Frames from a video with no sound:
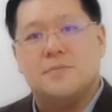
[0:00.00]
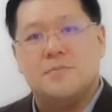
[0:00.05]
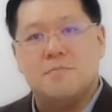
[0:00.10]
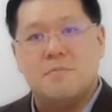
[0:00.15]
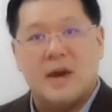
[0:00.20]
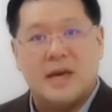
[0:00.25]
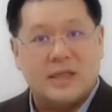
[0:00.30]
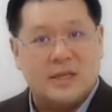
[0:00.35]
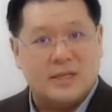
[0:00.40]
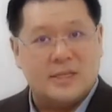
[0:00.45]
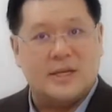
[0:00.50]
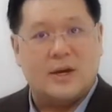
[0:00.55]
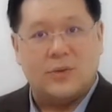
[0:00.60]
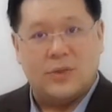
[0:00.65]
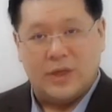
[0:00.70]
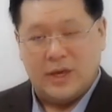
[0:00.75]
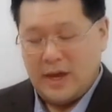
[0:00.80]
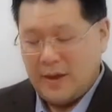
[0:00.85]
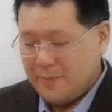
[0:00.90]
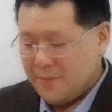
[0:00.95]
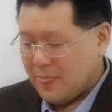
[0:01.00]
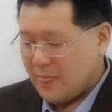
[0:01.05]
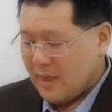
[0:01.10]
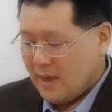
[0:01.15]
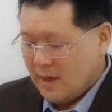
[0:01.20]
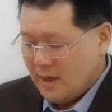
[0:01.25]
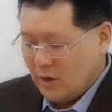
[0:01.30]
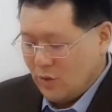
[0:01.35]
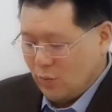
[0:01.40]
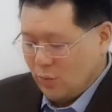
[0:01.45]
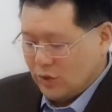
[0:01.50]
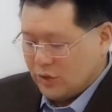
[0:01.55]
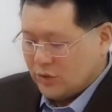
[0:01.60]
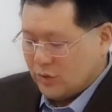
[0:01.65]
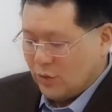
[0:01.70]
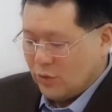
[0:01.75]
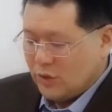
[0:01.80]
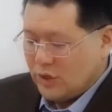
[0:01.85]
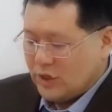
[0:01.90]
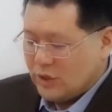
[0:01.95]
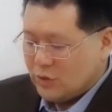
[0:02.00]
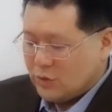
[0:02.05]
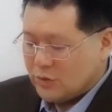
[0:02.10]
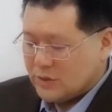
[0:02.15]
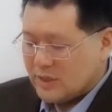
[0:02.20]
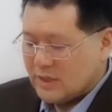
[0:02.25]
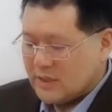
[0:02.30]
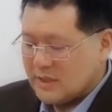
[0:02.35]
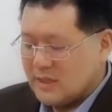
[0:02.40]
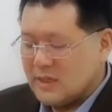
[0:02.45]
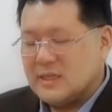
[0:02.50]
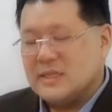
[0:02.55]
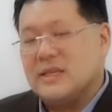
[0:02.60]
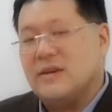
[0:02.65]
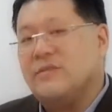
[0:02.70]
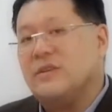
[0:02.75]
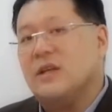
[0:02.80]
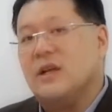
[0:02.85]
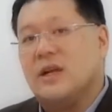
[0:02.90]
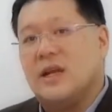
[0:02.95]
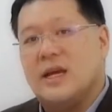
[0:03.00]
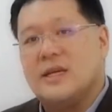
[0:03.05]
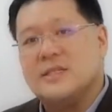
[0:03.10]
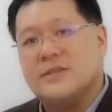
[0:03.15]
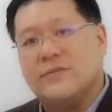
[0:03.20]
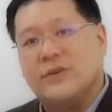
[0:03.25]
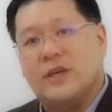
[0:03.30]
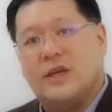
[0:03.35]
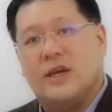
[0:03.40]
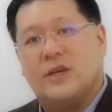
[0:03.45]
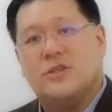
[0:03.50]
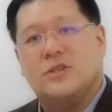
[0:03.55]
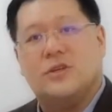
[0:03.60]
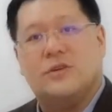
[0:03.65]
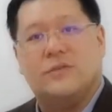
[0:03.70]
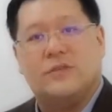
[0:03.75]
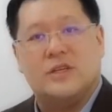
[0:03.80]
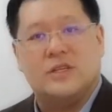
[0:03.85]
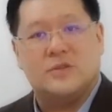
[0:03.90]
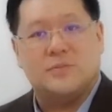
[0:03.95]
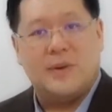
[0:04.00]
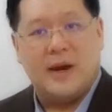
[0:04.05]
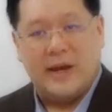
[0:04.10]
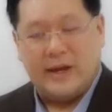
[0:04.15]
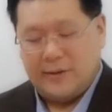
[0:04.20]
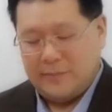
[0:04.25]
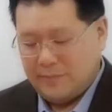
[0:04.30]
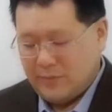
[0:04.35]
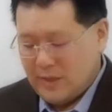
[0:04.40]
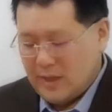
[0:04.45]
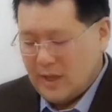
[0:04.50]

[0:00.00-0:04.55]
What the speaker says: methods out there, which only uses 7 classification of the spine.